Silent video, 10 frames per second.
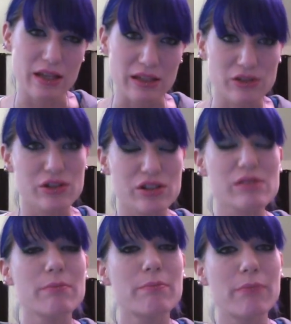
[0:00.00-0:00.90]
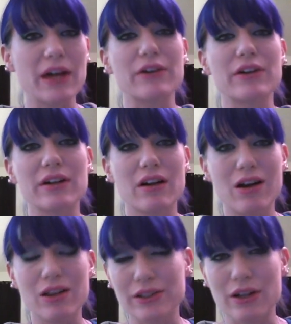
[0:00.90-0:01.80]
It's just better
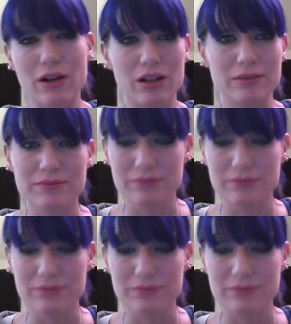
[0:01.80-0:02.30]
all in all.